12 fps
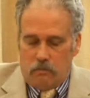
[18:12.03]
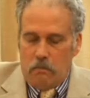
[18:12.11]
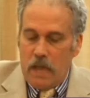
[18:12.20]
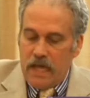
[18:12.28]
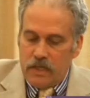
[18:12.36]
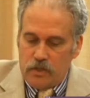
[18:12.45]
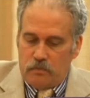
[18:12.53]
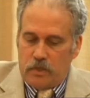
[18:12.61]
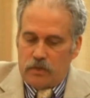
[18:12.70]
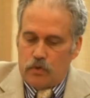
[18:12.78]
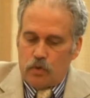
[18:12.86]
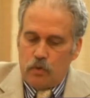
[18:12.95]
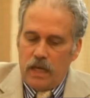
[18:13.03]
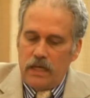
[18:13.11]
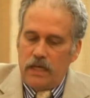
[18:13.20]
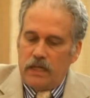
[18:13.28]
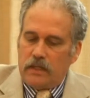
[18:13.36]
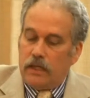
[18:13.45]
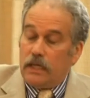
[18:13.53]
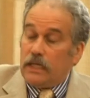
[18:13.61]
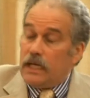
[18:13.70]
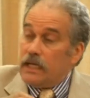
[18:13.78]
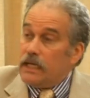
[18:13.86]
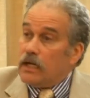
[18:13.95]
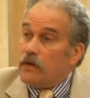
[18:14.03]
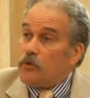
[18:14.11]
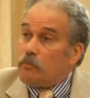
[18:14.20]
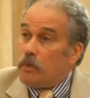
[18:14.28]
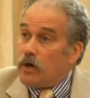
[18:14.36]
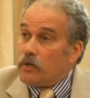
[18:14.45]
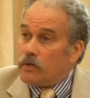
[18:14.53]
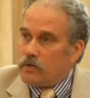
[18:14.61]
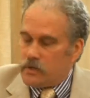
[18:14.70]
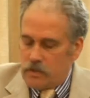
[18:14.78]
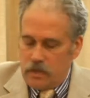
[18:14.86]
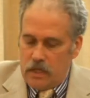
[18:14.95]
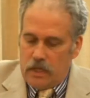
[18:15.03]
Management, training, getting other partners.